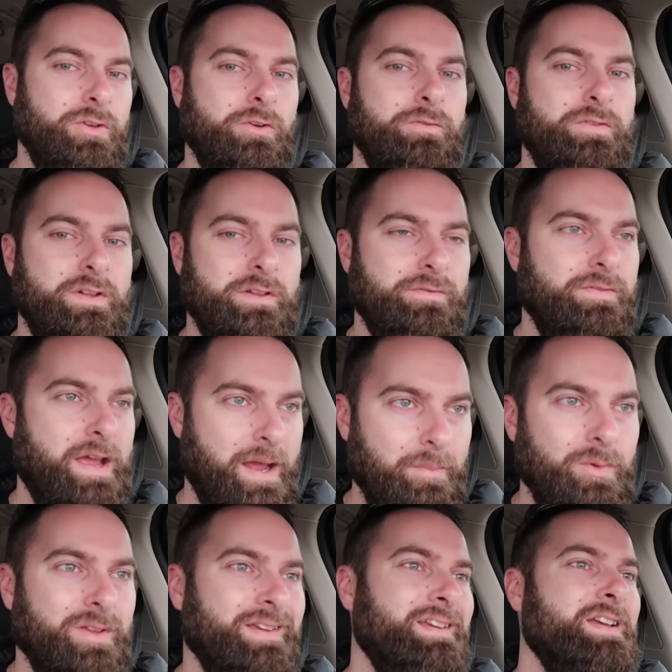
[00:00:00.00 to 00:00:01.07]
you know, feed the
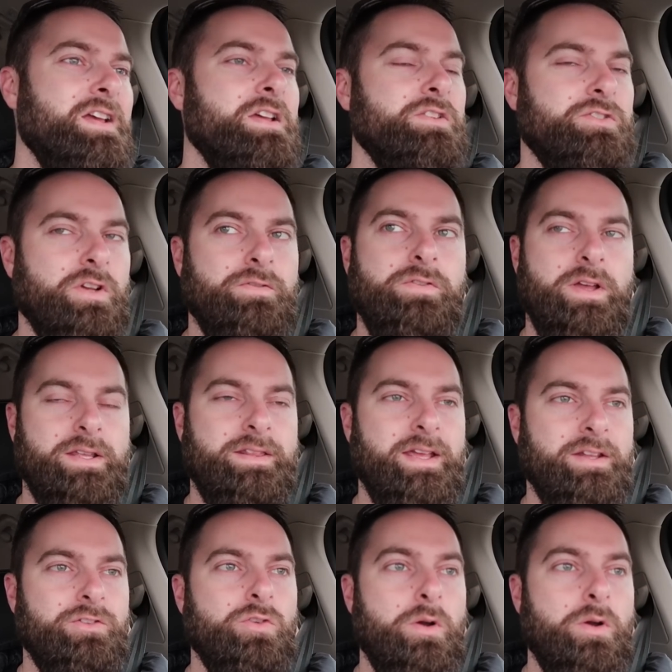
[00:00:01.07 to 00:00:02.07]
family, stuff like that.